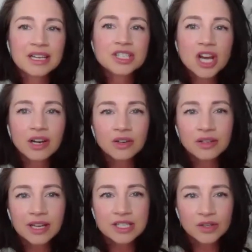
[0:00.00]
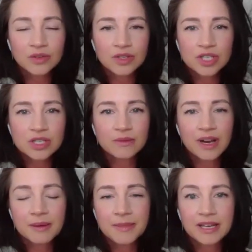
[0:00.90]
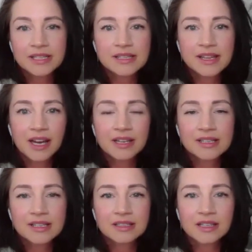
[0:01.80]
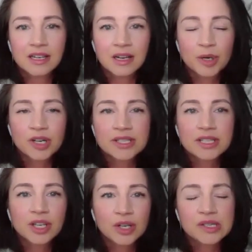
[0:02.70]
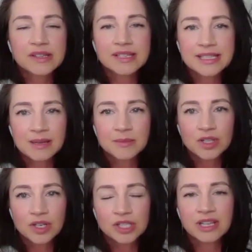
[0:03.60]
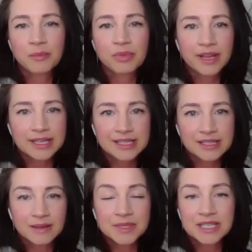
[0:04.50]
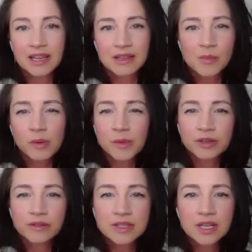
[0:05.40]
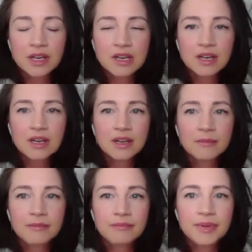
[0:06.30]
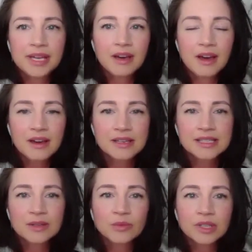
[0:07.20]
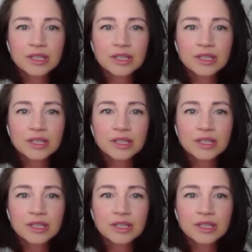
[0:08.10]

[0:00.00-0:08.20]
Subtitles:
In general, I don't usually recommend that a person go to the same surgeon that placed them to get them removed, because it